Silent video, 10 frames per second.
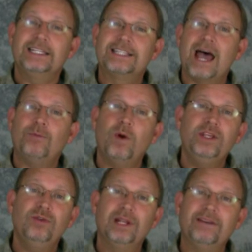that
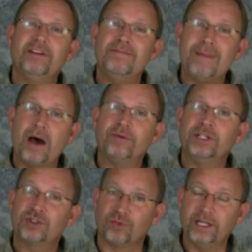when you live in
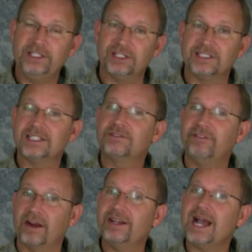mountainous regions, it's
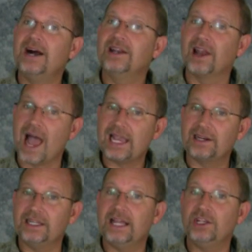very
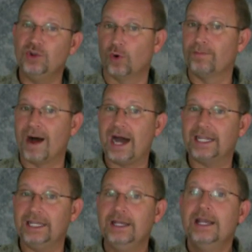unlikely that your
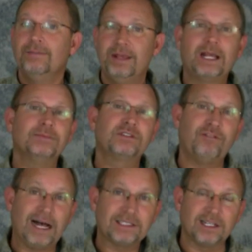body becomes
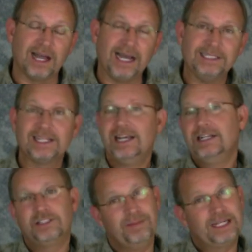fossilized.
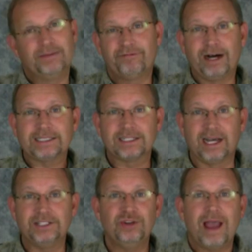To become
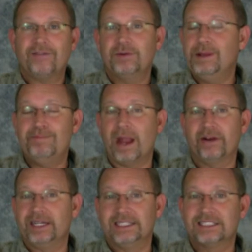fossilized, you have to be
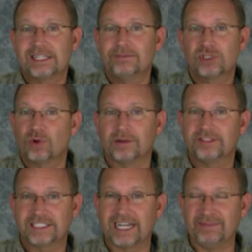buried in some sort
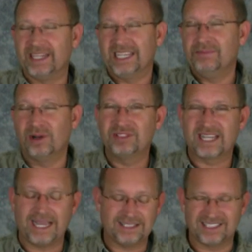of sediment in
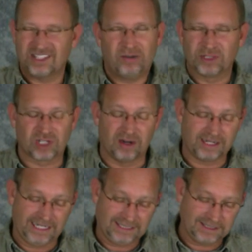most cases, in almost all
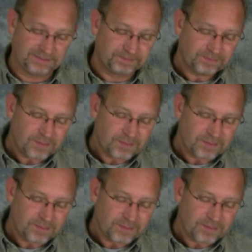cases.